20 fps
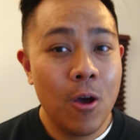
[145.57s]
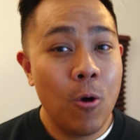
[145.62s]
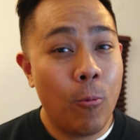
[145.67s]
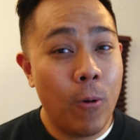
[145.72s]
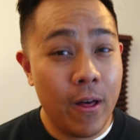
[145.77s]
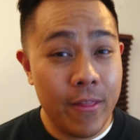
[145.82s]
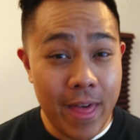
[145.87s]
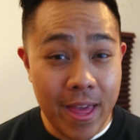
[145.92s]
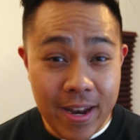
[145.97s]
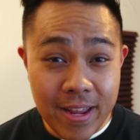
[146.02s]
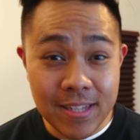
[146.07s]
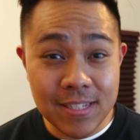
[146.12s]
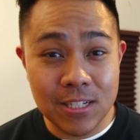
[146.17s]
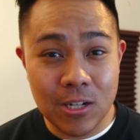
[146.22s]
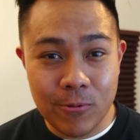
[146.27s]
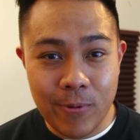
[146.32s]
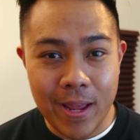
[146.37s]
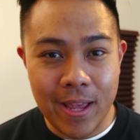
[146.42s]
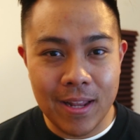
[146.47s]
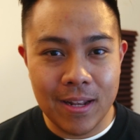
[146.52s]
While that is
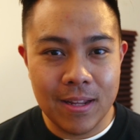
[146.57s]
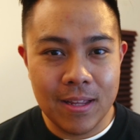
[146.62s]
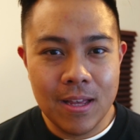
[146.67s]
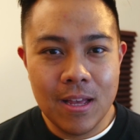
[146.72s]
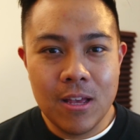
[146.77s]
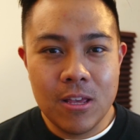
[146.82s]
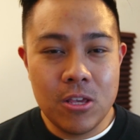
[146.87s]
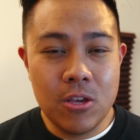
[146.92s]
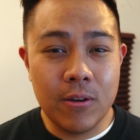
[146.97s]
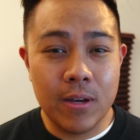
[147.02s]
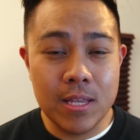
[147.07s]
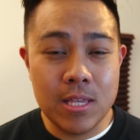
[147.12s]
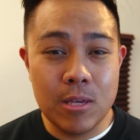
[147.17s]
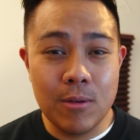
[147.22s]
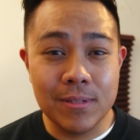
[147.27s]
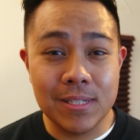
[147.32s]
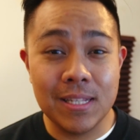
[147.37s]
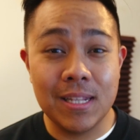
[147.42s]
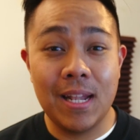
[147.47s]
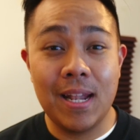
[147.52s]
great, you can
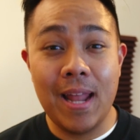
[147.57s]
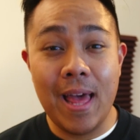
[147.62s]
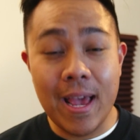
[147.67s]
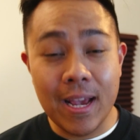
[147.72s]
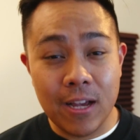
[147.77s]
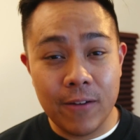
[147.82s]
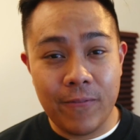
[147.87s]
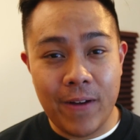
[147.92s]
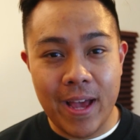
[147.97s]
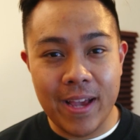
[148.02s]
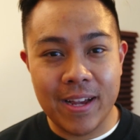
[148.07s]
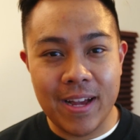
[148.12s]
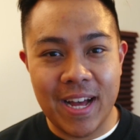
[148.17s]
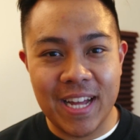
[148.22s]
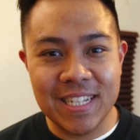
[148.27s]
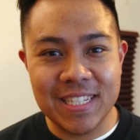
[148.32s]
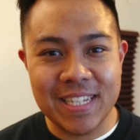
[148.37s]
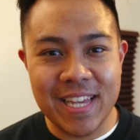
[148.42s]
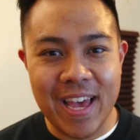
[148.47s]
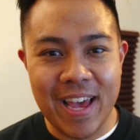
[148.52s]
use lack of eye
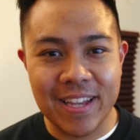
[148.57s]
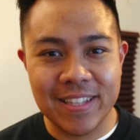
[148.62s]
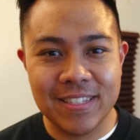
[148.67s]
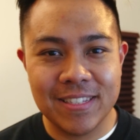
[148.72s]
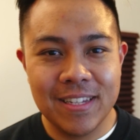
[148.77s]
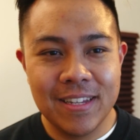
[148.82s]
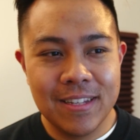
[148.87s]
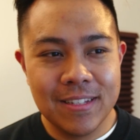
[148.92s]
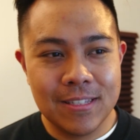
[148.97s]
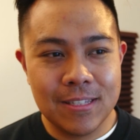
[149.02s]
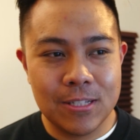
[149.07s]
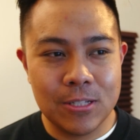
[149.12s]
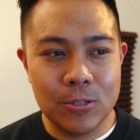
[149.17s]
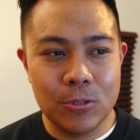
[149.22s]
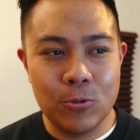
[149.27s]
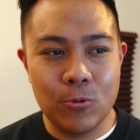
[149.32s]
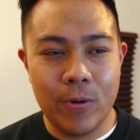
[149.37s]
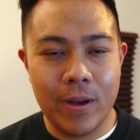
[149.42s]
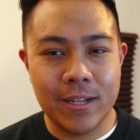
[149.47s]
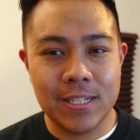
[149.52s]
contact
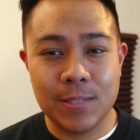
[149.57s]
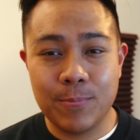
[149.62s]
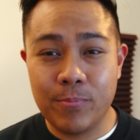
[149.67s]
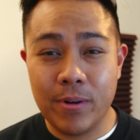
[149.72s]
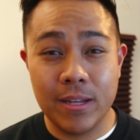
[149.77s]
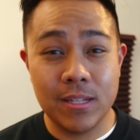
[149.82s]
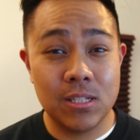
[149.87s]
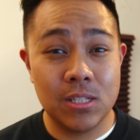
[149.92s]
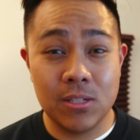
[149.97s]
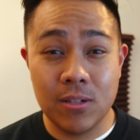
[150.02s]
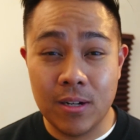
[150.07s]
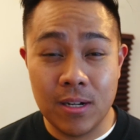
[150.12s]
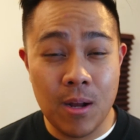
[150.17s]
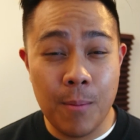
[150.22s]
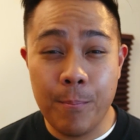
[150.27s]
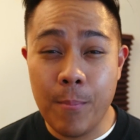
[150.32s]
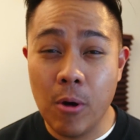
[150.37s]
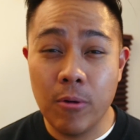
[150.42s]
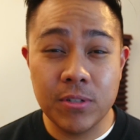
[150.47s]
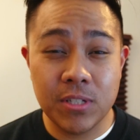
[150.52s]
to express certain
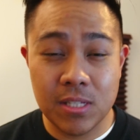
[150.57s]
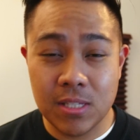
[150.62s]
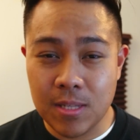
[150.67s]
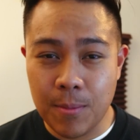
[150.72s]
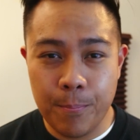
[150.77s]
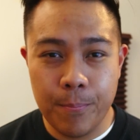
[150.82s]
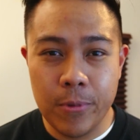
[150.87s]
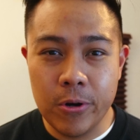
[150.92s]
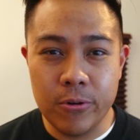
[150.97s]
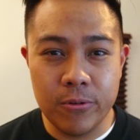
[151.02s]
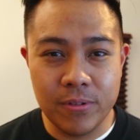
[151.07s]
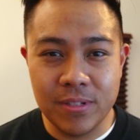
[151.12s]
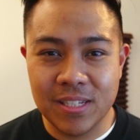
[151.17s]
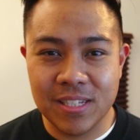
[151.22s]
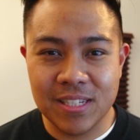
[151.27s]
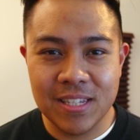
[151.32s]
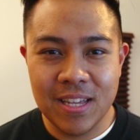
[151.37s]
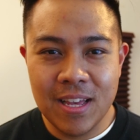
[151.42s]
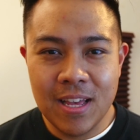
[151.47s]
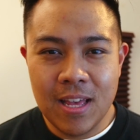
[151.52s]
emotions and
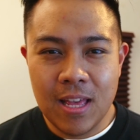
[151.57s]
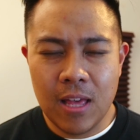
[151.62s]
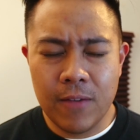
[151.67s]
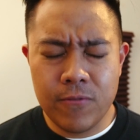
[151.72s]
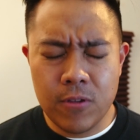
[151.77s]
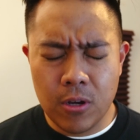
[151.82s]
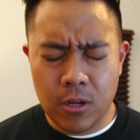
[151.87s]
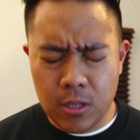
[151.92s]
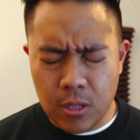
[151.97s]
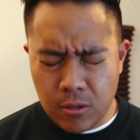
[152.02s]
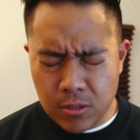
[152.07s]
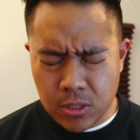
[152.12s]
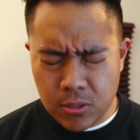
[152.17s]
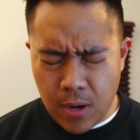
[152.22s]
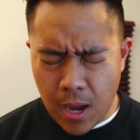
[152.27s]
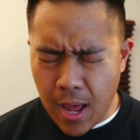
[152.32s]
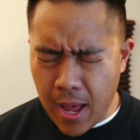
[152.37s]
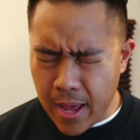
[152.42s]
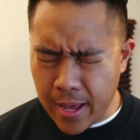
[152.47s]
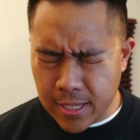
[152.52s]
moods. If you close
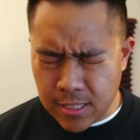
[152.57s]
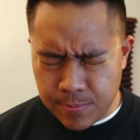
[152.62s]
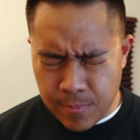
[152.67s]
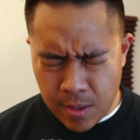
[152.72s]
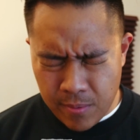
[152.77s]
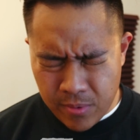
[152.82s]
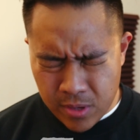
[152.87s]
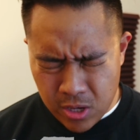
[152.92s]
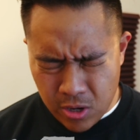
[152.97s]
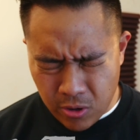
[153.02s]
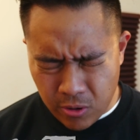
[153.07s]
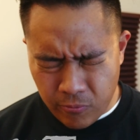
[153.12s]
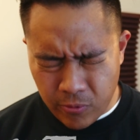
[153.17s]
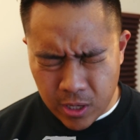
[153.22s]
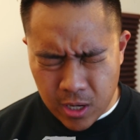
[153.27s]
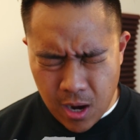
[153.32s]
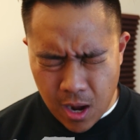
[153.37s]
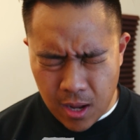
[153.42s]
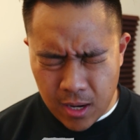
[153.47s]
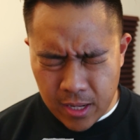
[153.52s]
your eyes, maybe you're
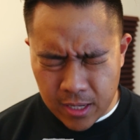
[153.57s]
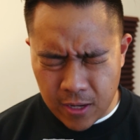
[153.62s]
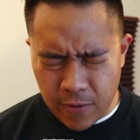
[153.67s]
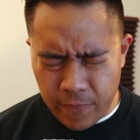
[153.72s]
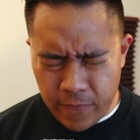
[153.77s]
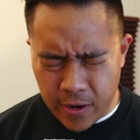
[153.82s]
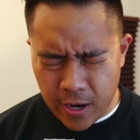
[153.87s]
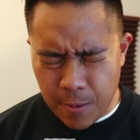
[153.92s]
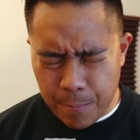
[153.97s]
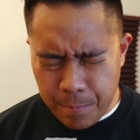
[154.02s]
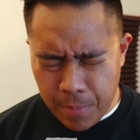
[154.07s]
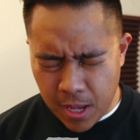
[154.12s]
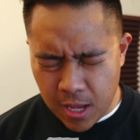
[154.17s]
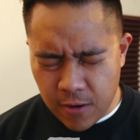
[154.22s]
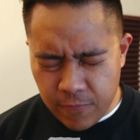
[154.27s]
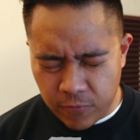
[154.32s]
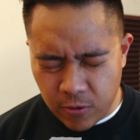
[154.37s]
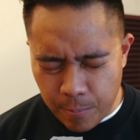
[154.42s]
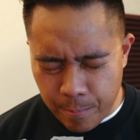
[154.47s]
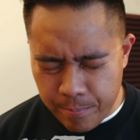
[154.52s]
recalling a very
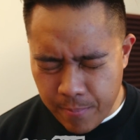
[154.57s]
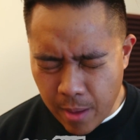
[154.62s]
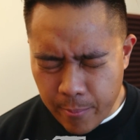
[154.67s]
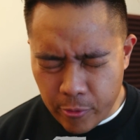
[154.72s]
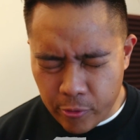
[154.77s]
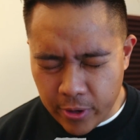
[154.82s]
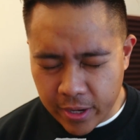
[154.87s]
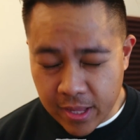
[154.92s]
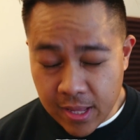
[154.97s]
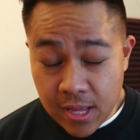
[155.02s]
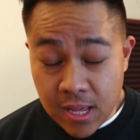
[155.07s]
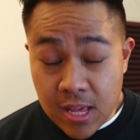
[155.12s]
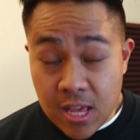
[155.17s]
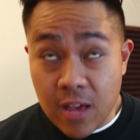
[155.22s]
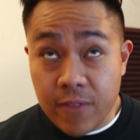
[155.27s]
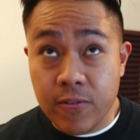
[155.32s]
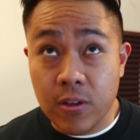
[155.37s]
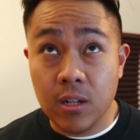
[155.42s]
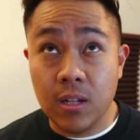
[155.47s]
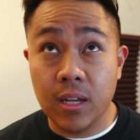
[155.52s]
painful memory.
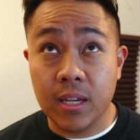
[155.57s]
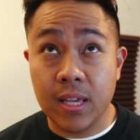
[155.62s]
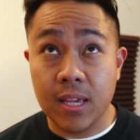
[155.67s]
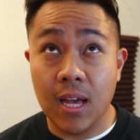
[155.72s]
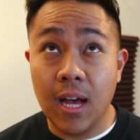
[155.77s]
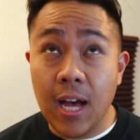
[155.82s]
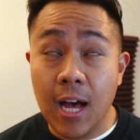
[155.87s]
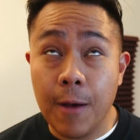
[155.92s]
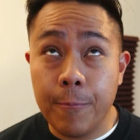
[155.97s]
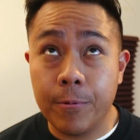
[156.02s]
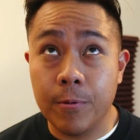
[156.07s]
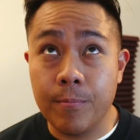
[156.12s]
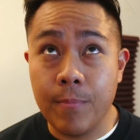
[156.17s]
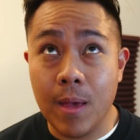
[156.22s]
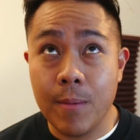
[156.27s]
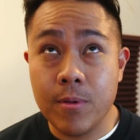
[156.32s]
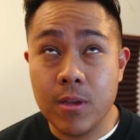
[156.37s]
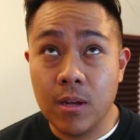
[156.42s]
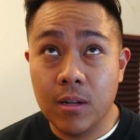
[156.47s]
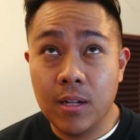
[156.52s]
If you're looking up,
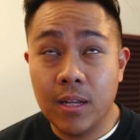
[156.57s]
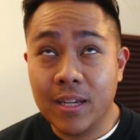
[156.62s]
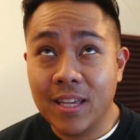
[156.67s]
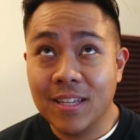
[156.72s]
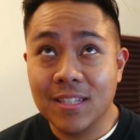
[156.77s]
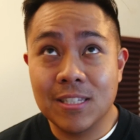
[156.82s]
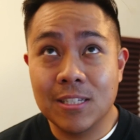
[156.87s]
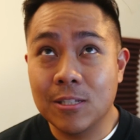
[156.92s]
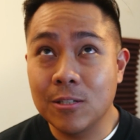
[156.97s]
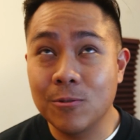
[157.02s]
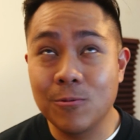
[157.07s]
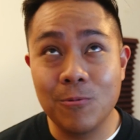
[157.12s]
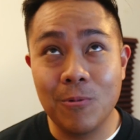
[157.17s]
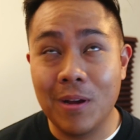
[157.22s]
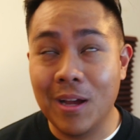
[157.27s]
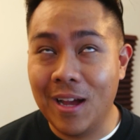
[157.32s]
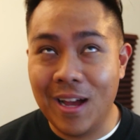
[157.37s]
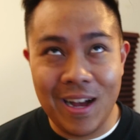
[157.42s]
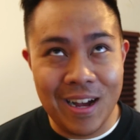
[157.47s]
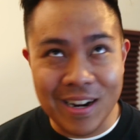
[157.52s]
maybe you're looking to
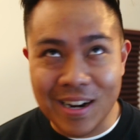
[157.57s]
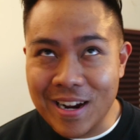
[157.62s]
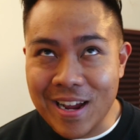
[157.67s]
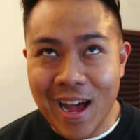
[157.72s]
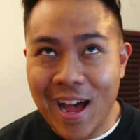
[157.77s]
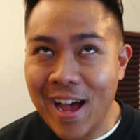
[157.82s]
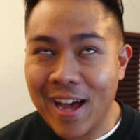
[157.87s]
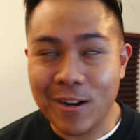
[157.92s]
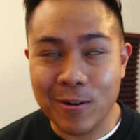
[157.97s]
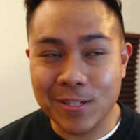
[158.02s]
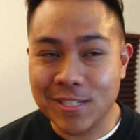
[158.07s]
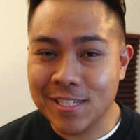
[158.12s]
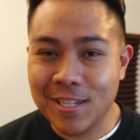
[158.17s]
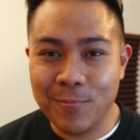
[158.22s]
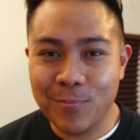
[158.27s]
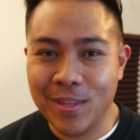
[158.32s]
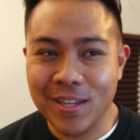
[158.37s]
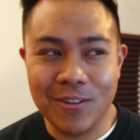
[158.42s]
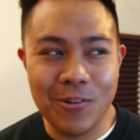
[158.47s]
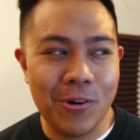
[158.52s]
a god or
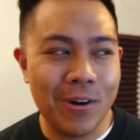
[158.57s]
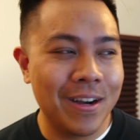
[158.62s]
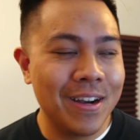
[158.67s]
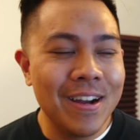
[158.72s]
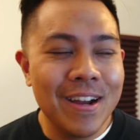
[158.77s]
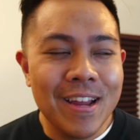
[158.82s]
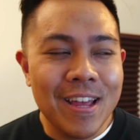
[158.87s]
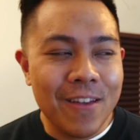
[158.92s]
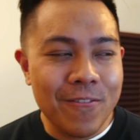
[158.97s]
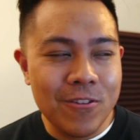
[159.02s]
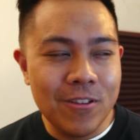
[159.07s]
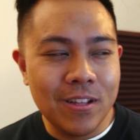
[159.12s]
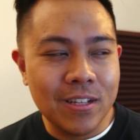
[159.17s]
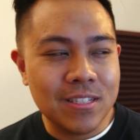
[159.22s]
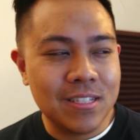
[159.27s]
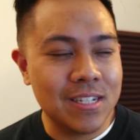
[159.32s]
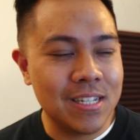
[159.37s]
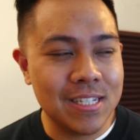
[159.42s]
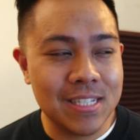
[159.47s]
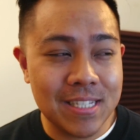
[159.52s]
something. Or if you look
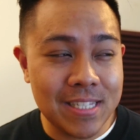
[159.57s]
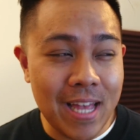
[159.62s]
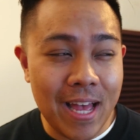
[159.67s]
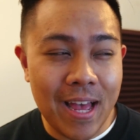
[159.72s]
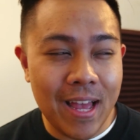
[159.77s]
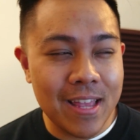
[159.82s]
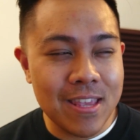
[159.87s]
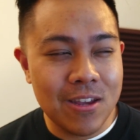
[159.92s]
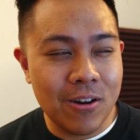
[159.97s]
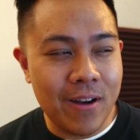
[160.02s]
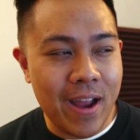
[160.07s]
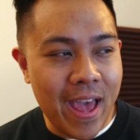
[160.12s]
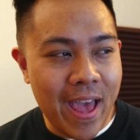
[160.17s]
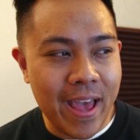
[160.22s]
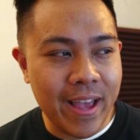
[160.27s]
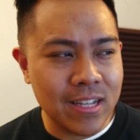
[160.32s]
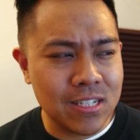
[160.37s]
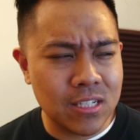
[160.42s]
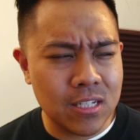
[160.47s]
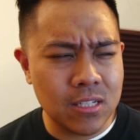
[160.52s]
to the side, you're
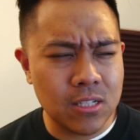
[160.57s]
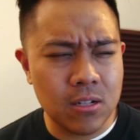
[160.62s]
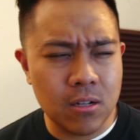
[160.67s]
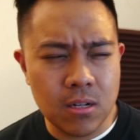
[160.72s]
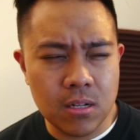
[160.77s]
anxious, you're